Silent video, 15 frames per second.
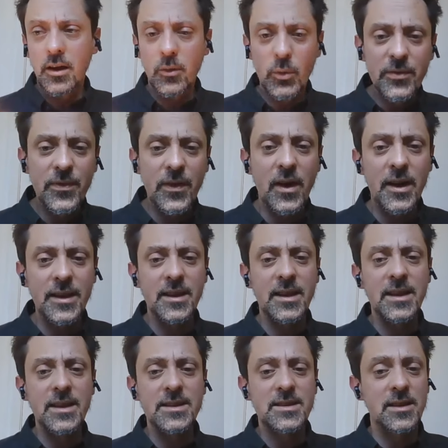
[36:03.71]
we find
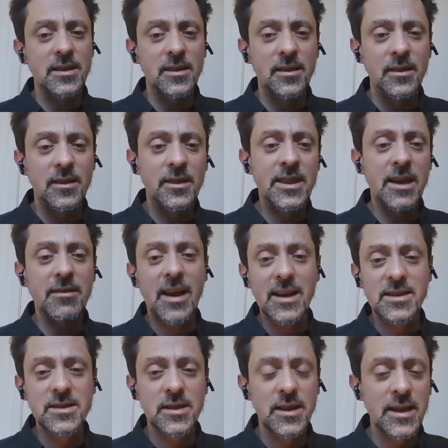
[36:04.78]
is that they're
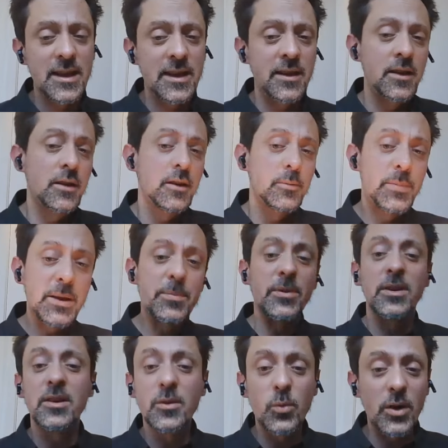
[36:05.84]
actually
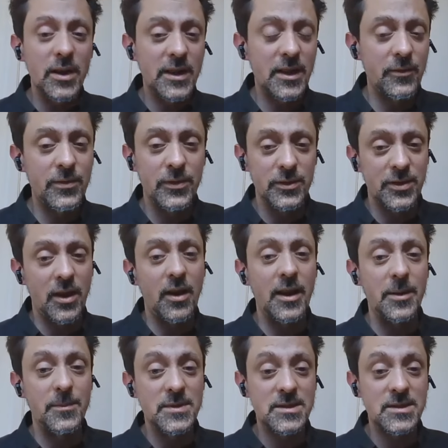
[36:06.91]
people who are working full time,